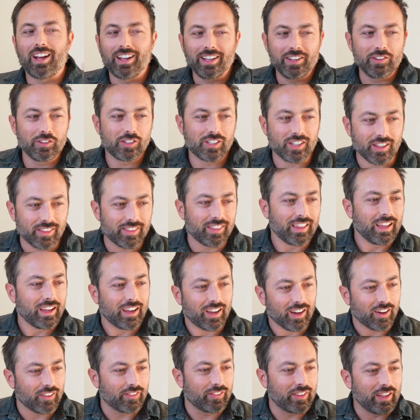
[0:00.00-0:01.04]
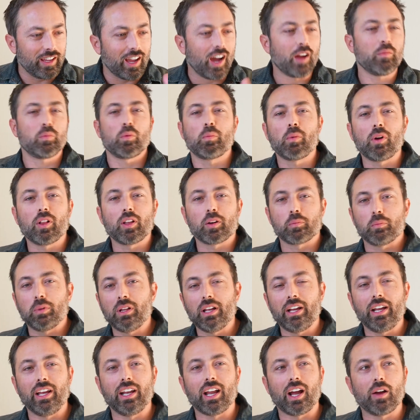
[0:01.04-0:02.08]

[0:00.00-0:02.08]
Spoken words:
I used to think of the hyperbolic plane,